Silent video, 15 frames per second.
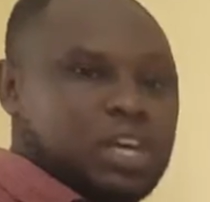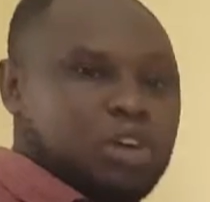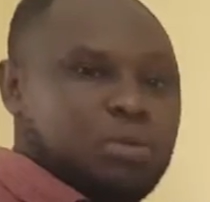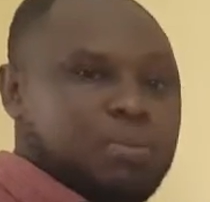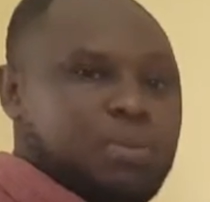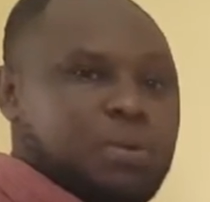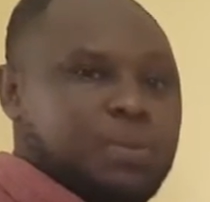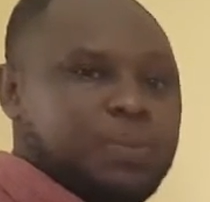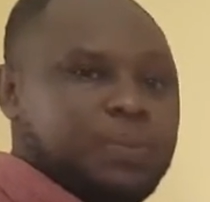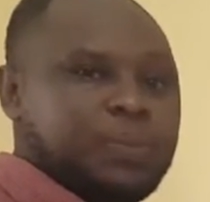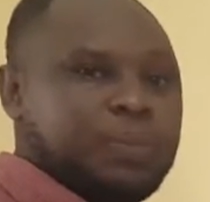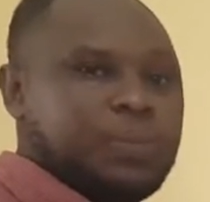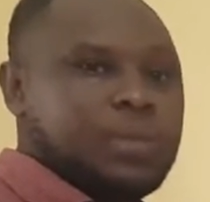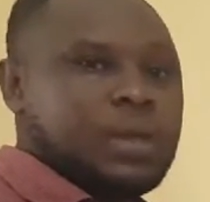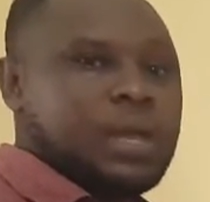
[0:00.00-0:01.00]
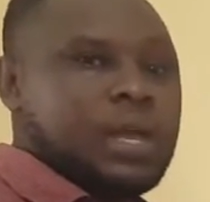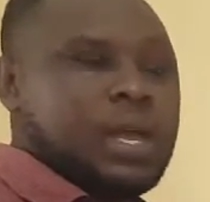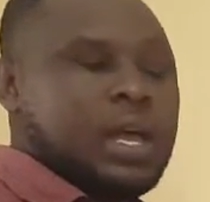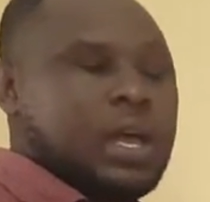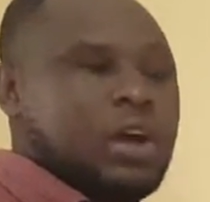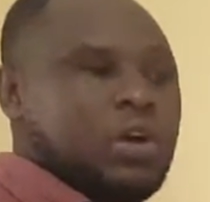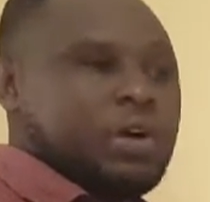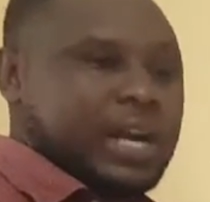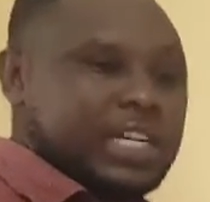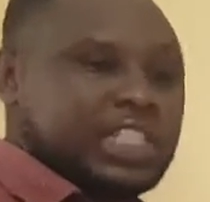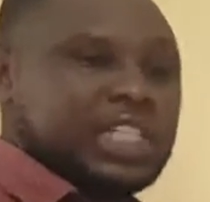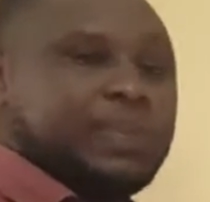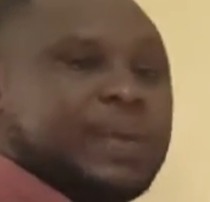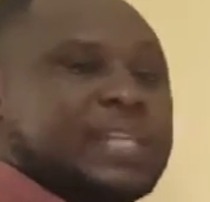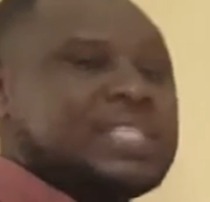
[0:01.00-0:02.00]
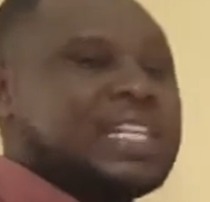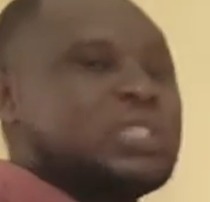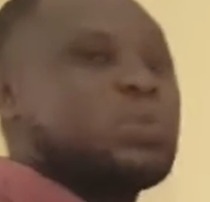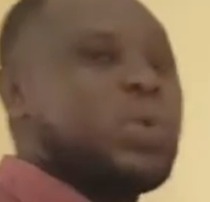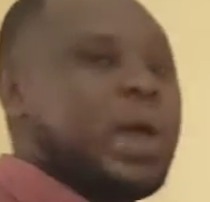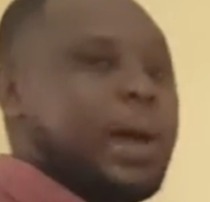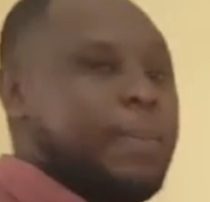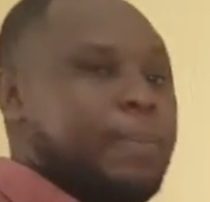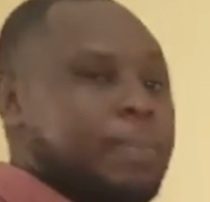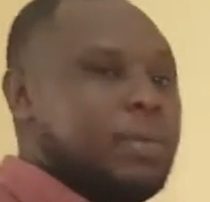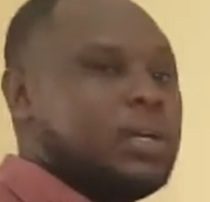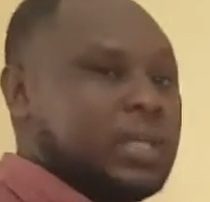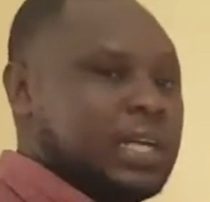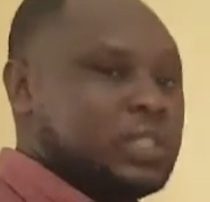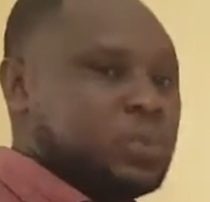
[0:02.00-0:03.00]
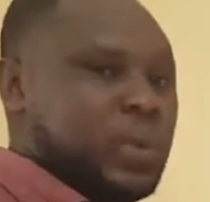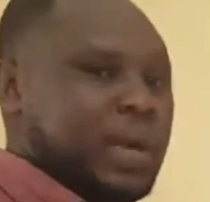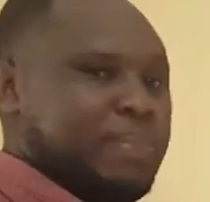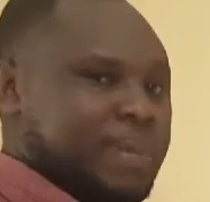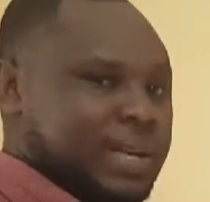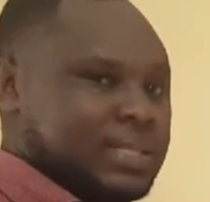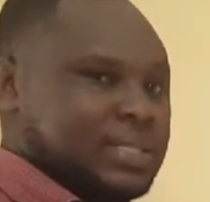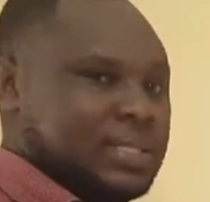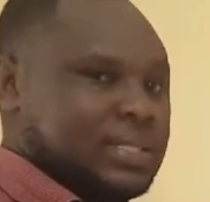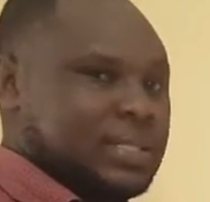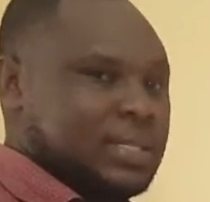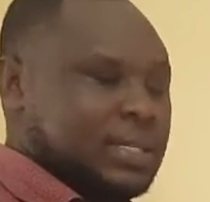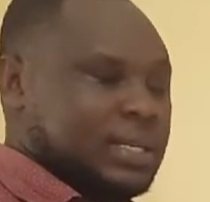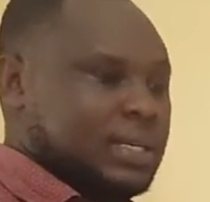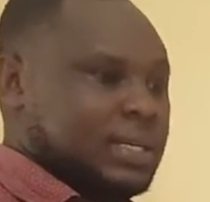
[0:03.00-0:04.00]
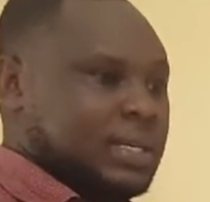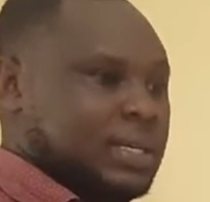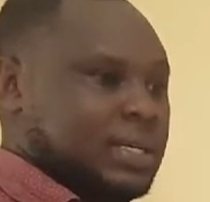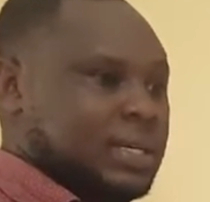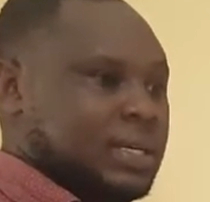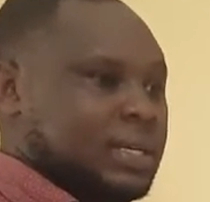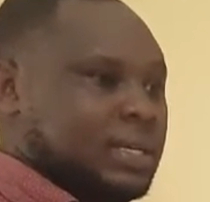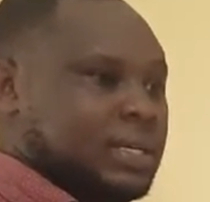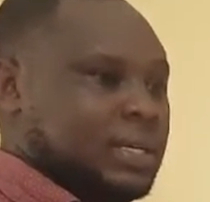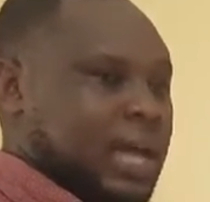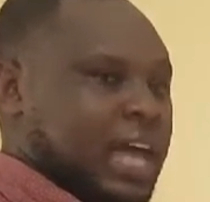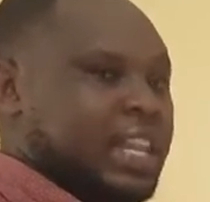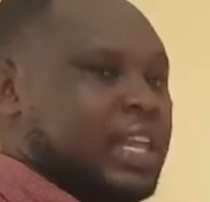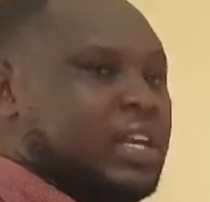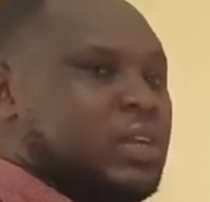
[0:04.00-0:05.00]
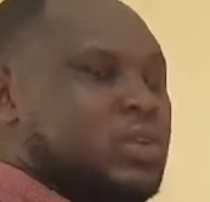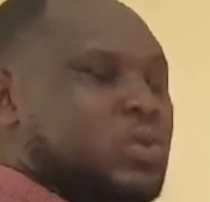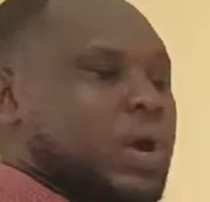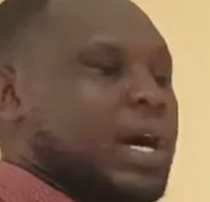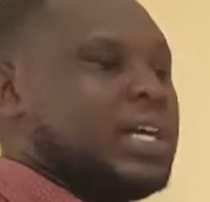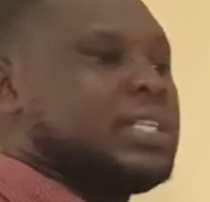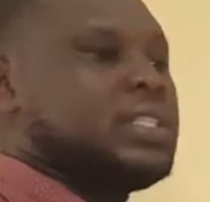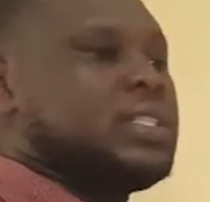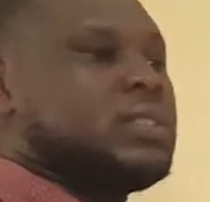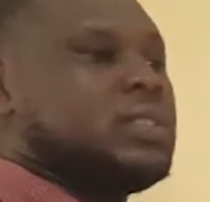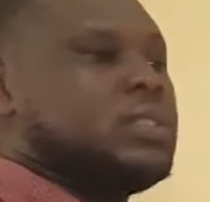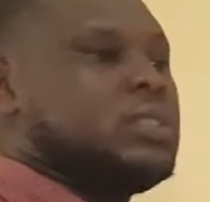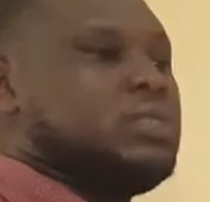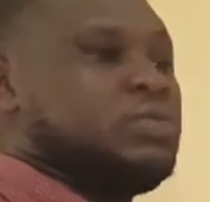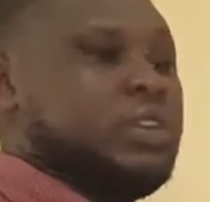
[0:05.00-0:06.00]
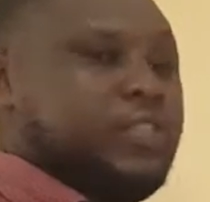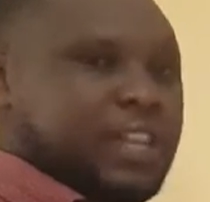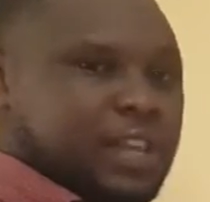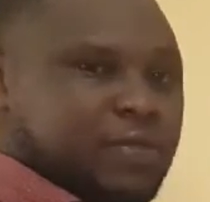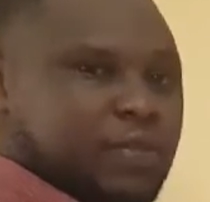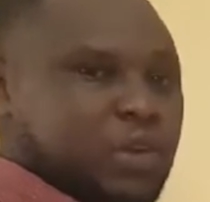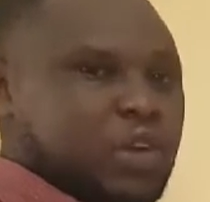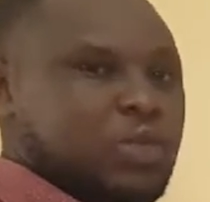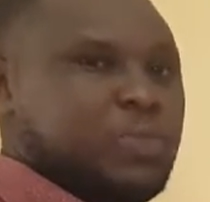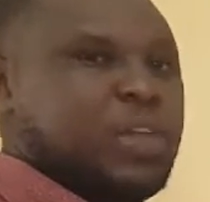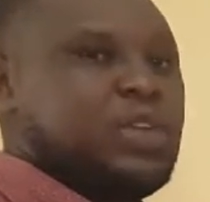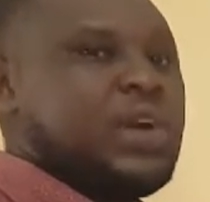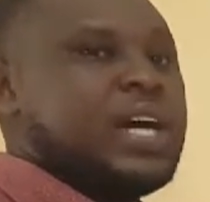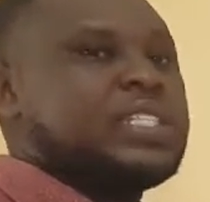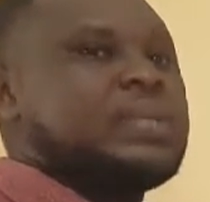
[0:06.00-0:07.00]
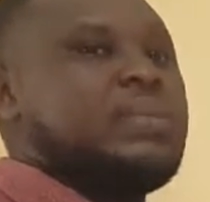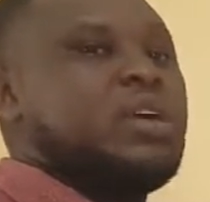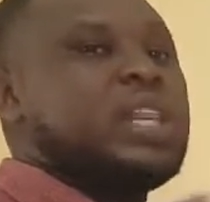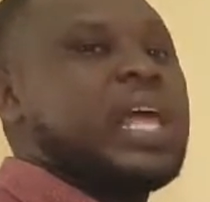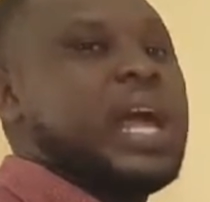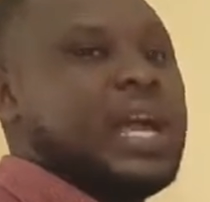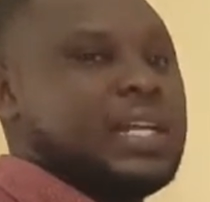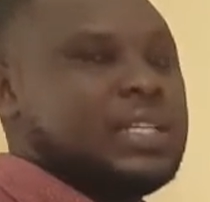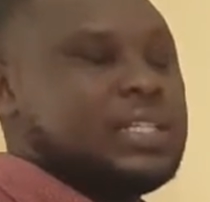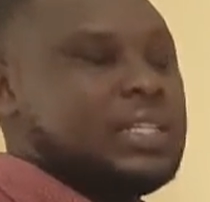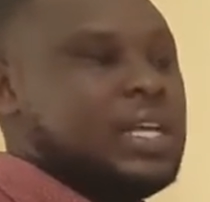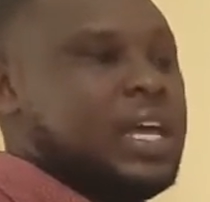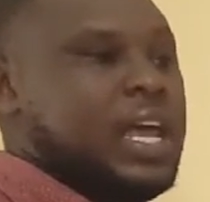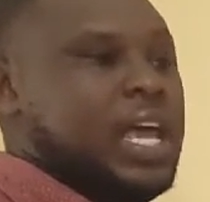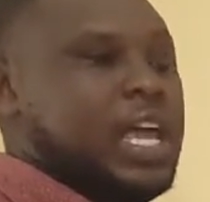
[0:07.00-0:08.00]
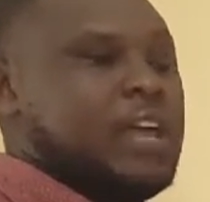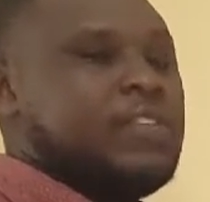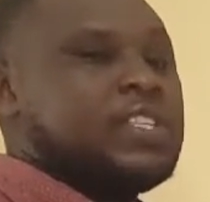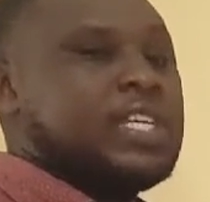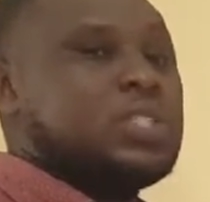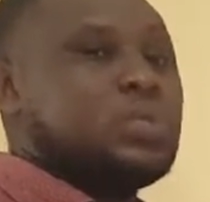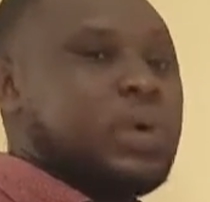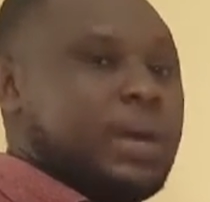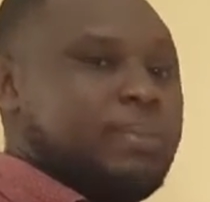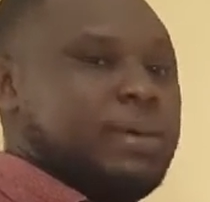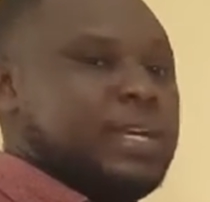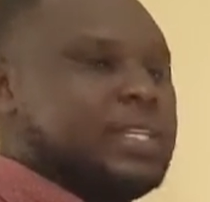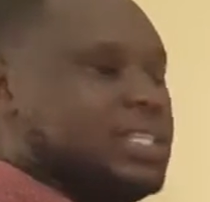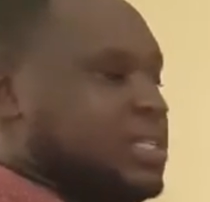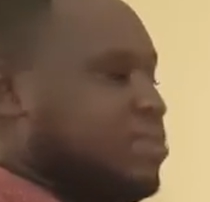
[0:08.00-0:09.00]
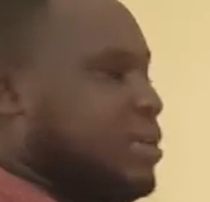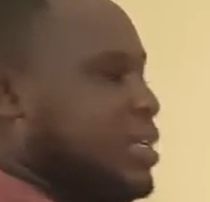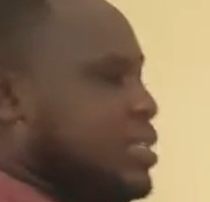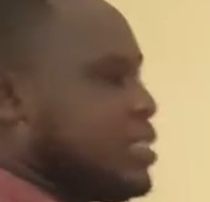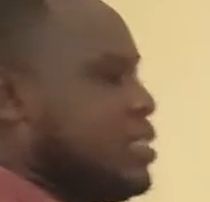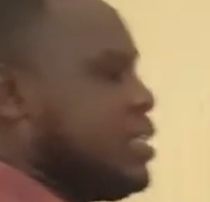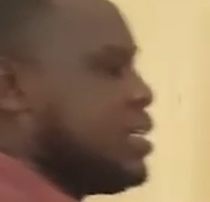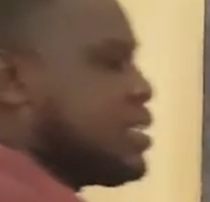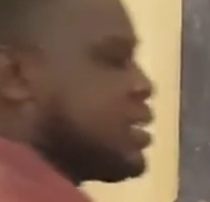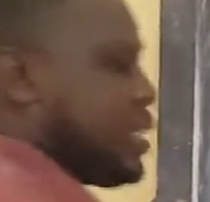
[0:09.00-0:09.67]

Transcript: cube, or a shape has a square base, and then you ask, given the volume, then you ask about the height. If it's a square base, it means this